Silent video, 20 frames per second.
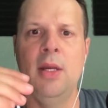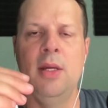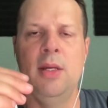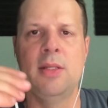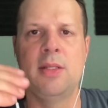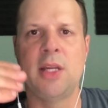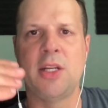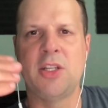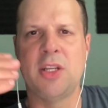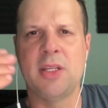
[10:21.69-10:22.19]

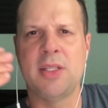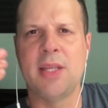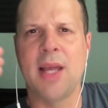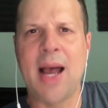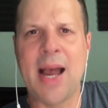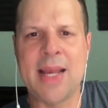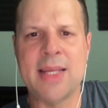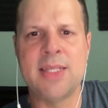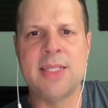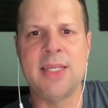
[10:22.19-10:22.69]
such as
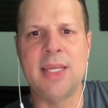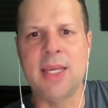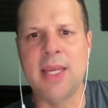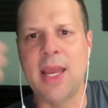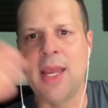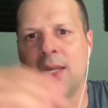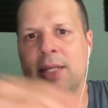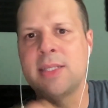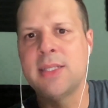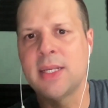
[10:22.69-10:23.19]

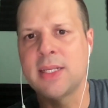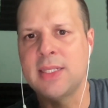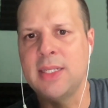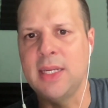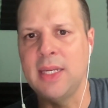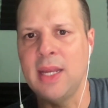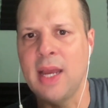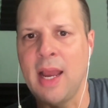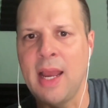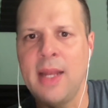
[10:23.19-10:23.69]

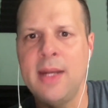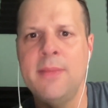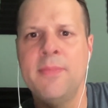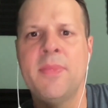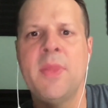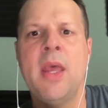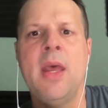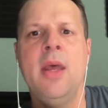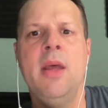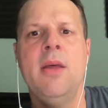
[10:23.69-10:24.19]
ICA69,
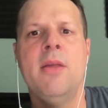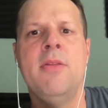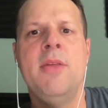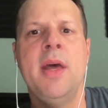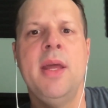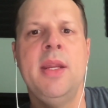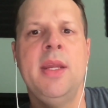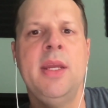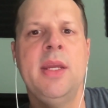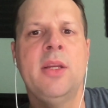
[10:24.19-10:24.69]

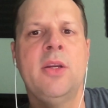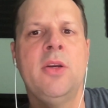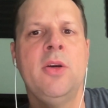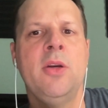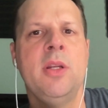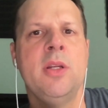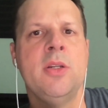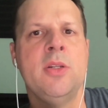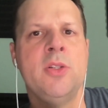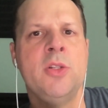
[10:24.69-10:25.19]
then it
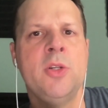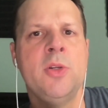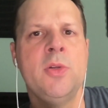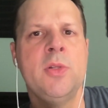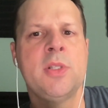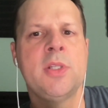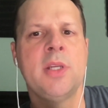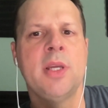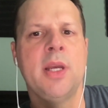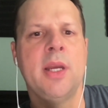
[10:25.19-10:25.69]
could
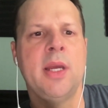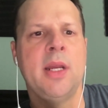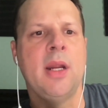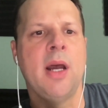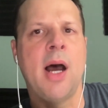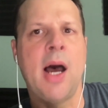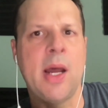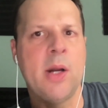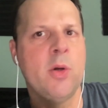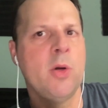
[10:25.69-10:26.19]
induce an
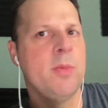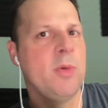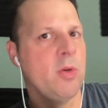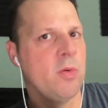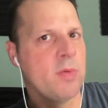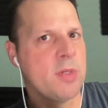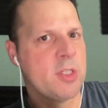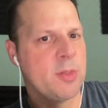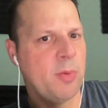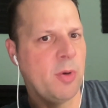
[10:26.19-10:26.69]

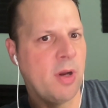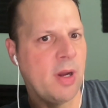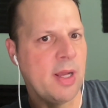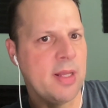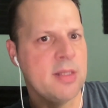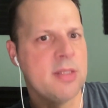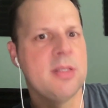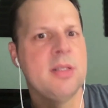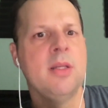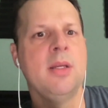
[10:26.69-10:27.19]
autoimmune
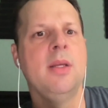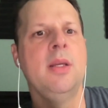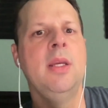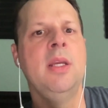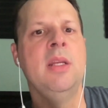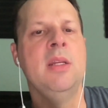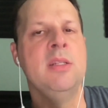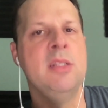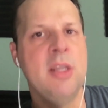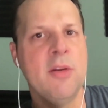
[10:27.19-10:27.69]
response
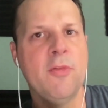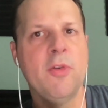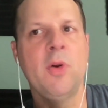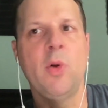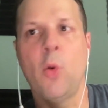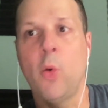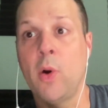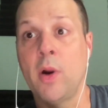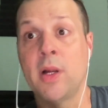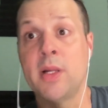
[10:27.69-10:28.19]
in
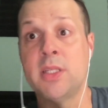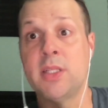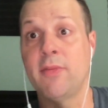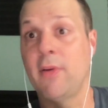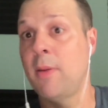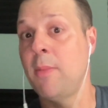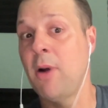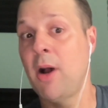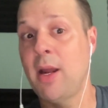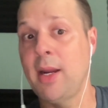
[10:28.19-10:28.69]
different organs of
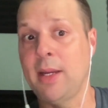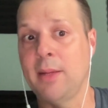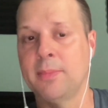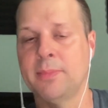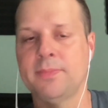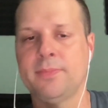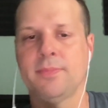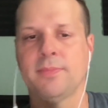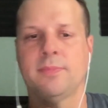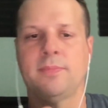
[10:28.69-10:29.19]
our body.
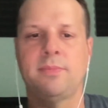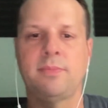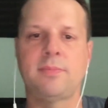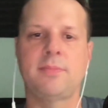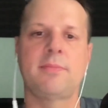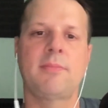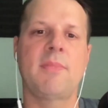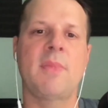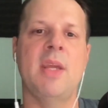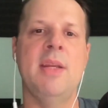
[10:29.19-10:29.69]

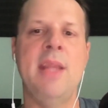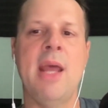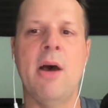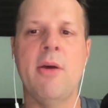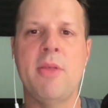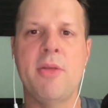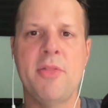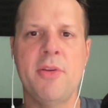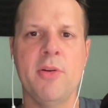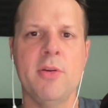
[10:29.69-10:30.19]

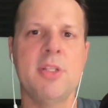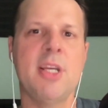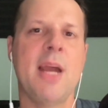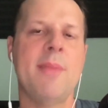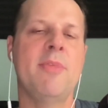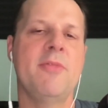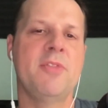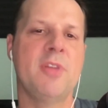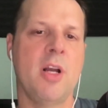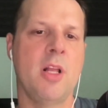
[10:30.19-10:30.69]
Now, the third
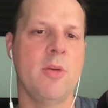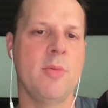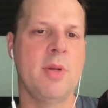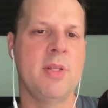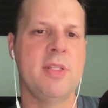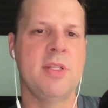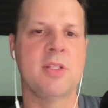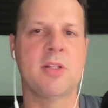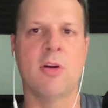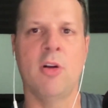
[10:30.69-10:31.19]
type of
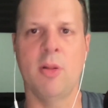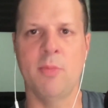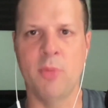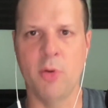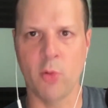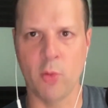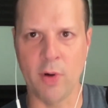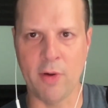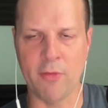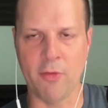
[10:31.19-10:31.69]
tolerance is called
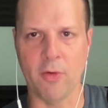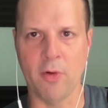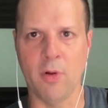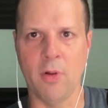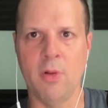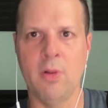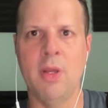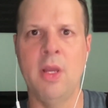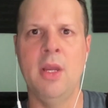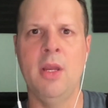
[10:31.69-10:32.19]

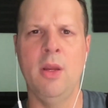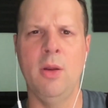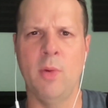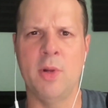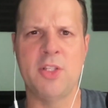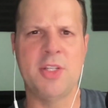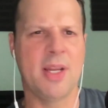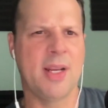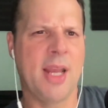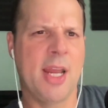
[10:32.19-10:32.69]
peripheral,
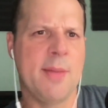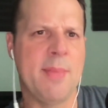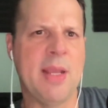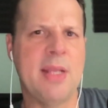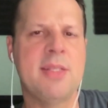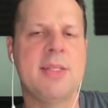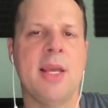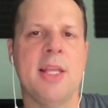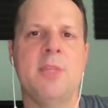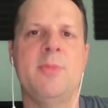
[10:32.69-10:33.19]
which kind of
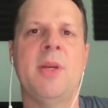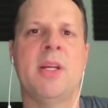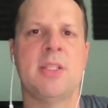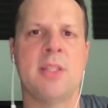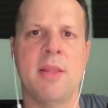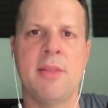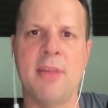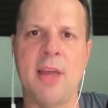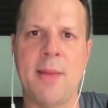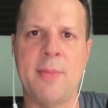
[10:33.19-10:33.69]
makes sense
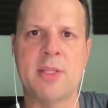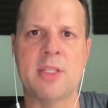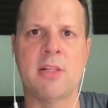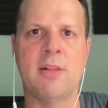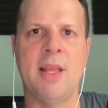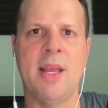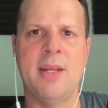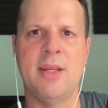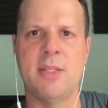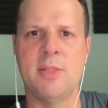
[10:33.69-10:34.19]
because the thymus
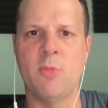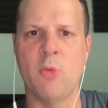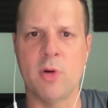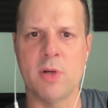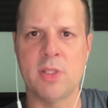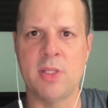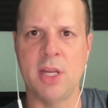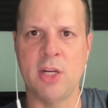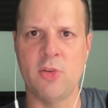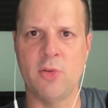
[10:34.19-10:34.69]
gland is
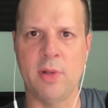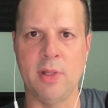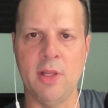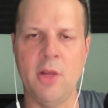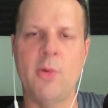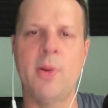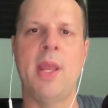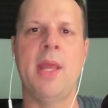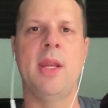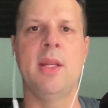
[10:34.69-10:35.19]
more centrally
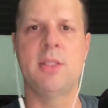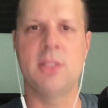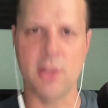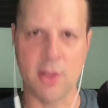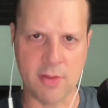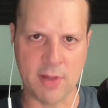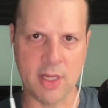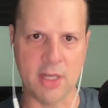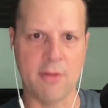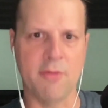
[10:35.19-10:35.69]
located.
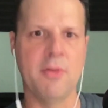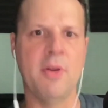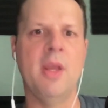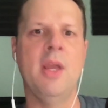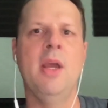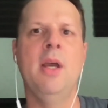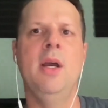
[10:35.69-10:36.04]
So you think of